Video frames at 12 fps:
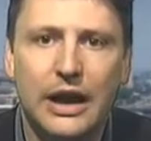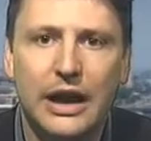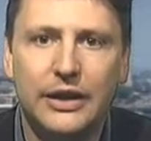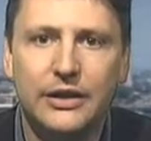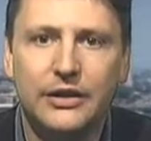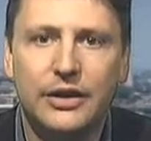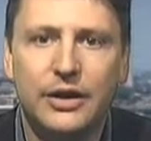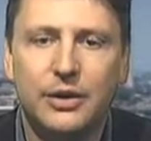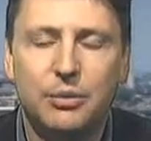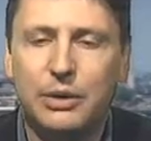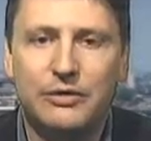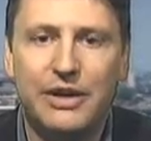and
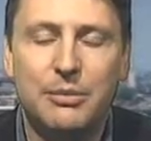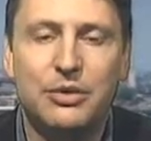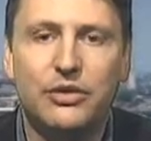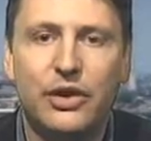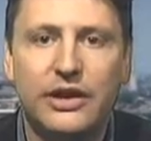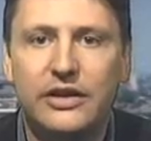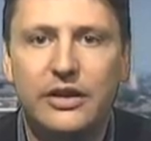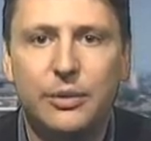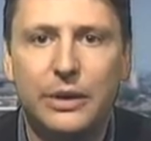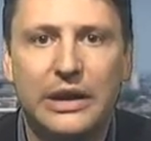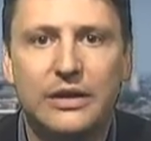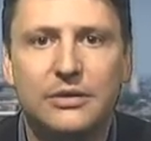we've demonstrated
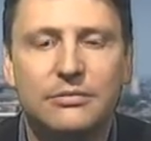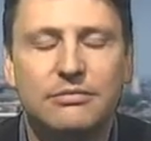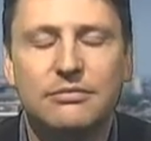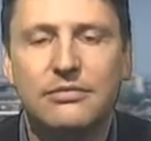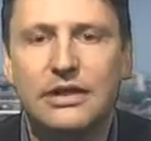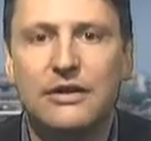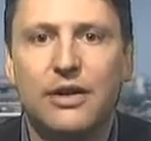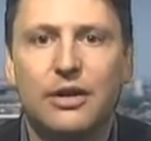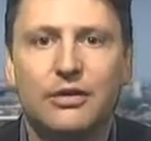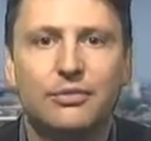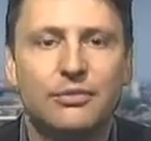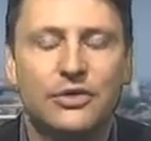that we can give
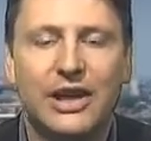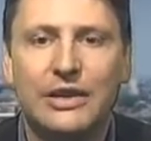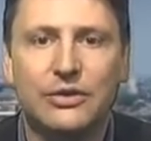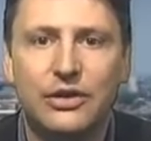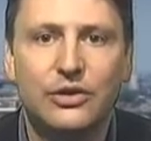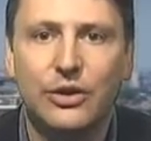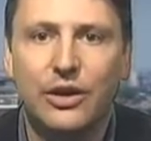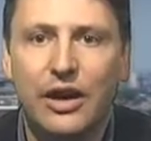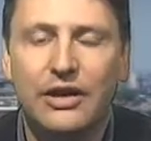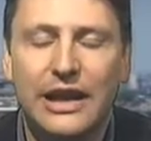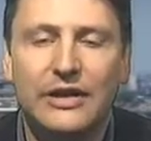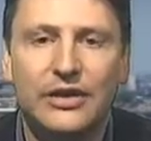our savers, or
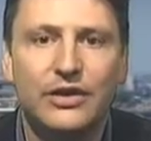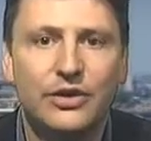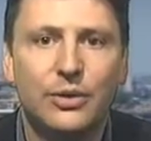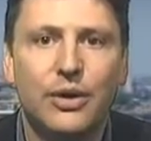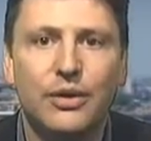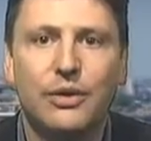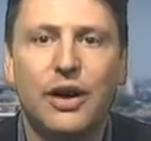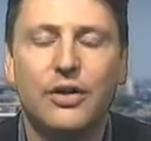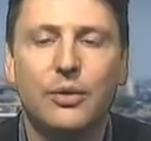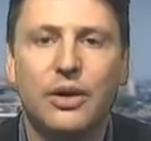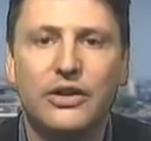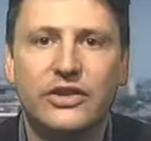our lenders who are
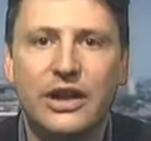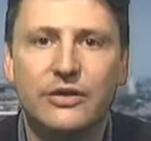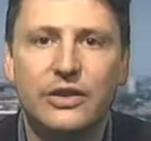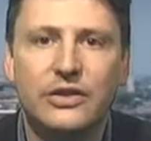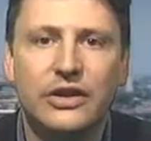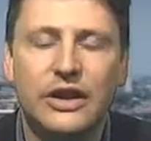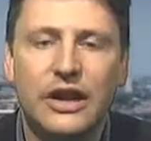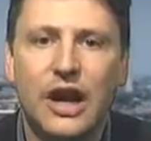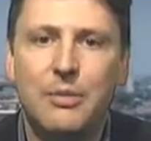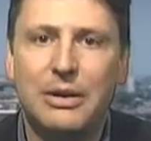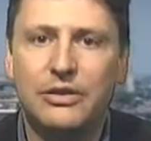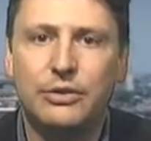otherwise savers,
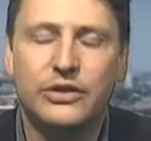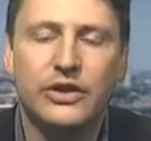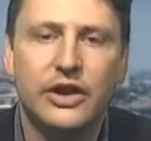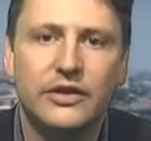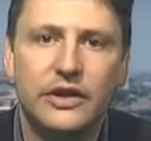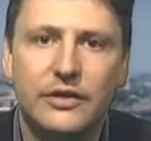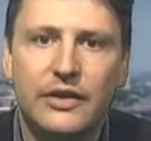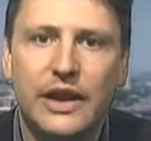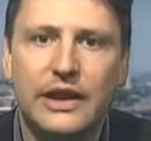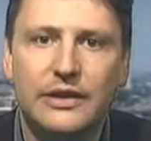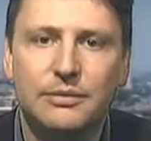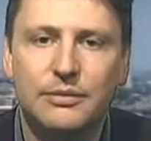a better return than if
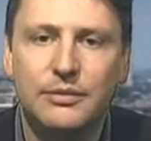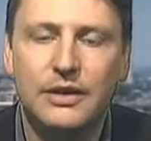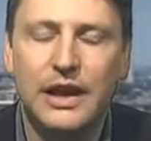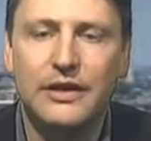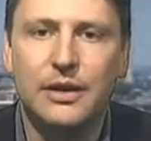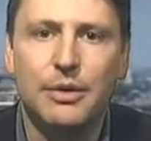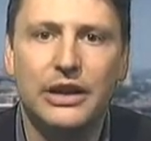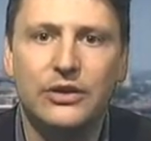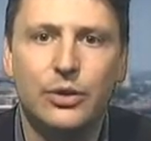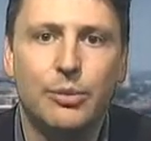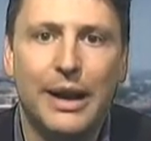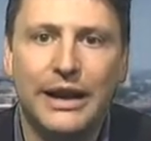they lent the money
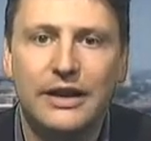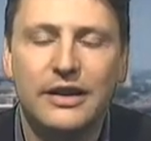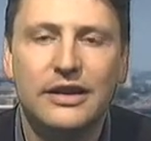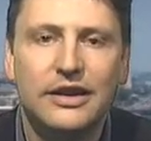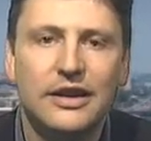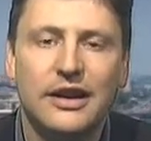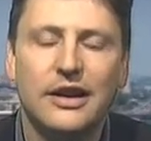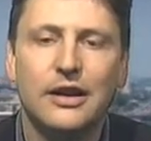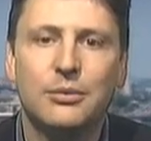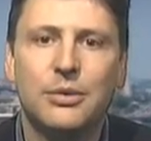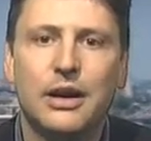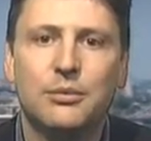to a bank,
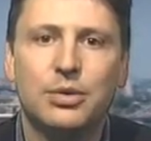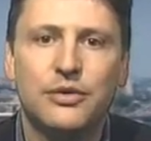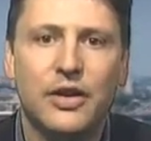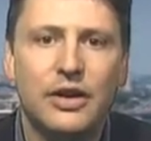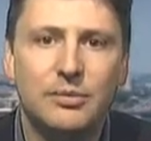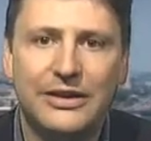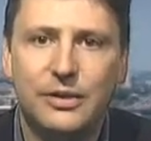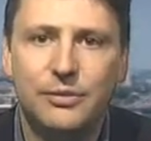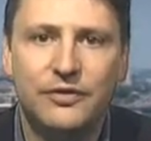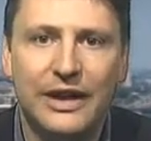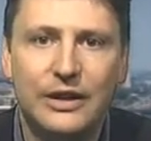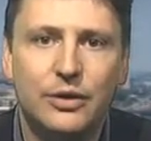and provide better
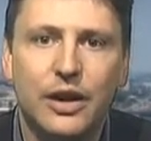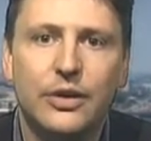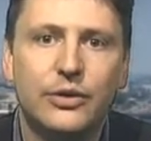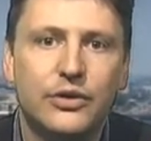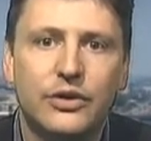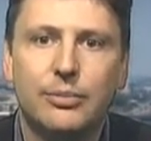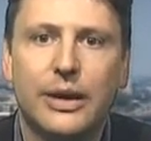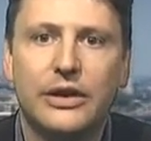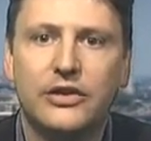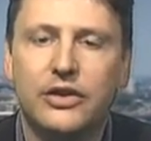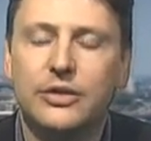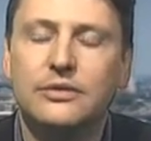value loans than
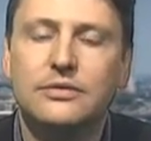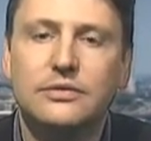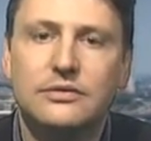banks do.